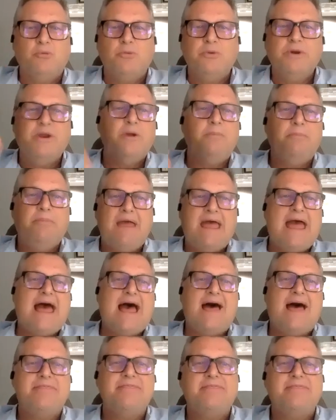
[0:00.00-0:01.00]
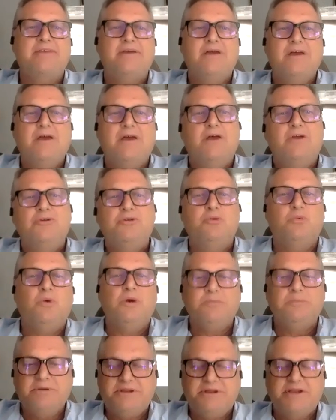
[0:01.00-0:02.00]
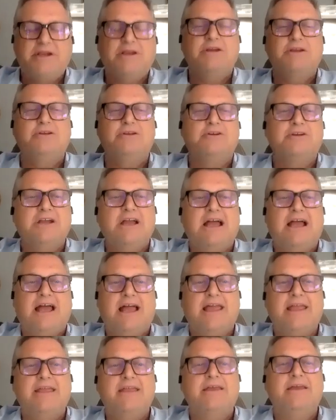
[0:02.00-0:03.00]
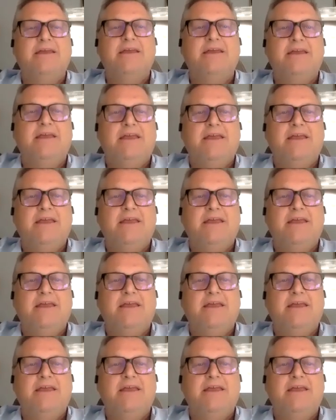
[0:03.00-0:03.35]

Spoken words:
career path to one particular guy